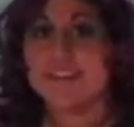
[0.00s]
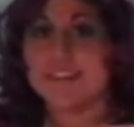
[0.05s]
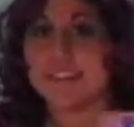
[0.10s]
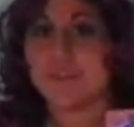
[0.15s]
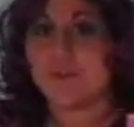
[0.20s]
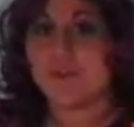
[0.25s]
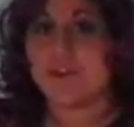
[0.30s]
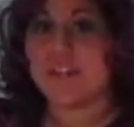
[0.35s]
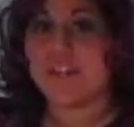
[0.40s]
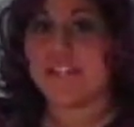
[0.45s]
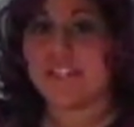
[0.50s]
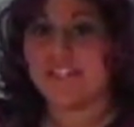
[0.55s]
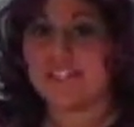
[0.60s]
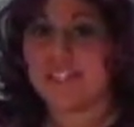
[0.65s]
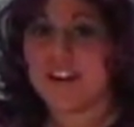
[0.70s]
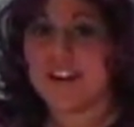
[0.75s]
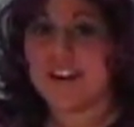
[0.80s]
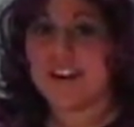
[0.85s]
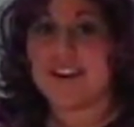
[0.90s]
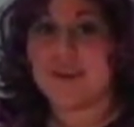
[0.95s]
So we're going to
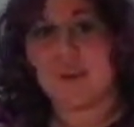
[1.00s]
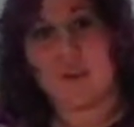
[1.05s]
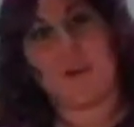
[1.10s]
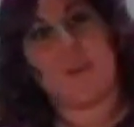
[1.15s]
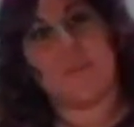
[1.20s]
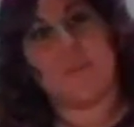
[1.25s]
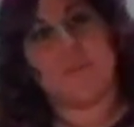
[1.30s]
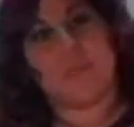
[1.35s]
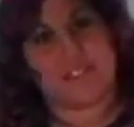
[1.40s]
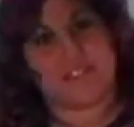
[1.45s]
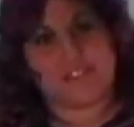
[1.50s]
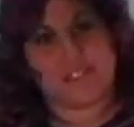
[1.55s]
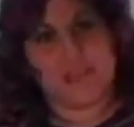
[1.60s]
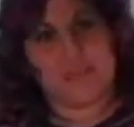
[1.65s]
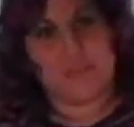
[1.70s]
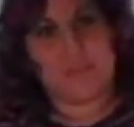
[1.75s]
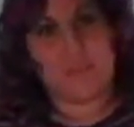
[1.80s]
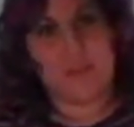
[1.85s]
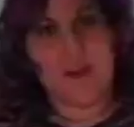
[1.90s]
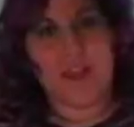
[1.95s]
start with
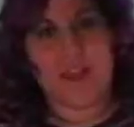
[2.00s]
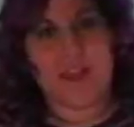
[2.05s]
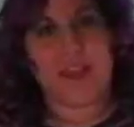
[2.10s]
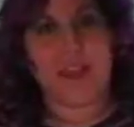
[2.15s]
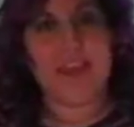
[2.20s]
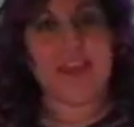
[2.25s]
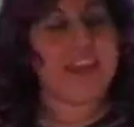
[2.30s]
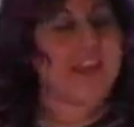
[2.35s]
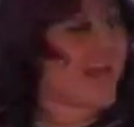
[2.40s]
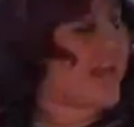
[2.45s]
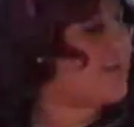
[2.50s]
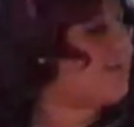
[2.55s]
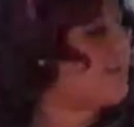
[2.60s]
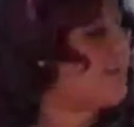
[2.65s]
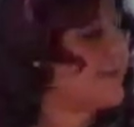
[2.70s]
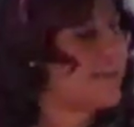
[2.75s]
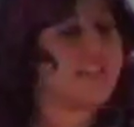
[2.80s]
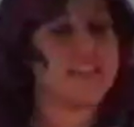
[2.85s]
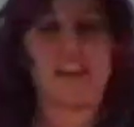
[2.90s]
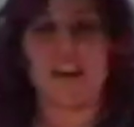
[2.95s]
step one and
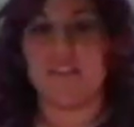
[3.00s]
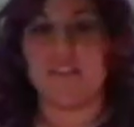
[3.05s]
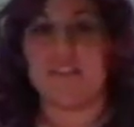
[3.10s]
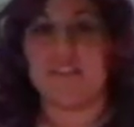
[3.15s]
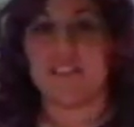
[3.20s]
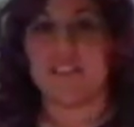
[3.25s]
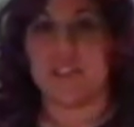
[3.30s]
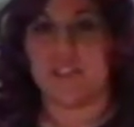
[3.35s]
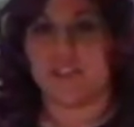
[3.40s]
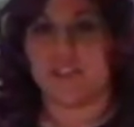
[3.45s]
preheat the oven to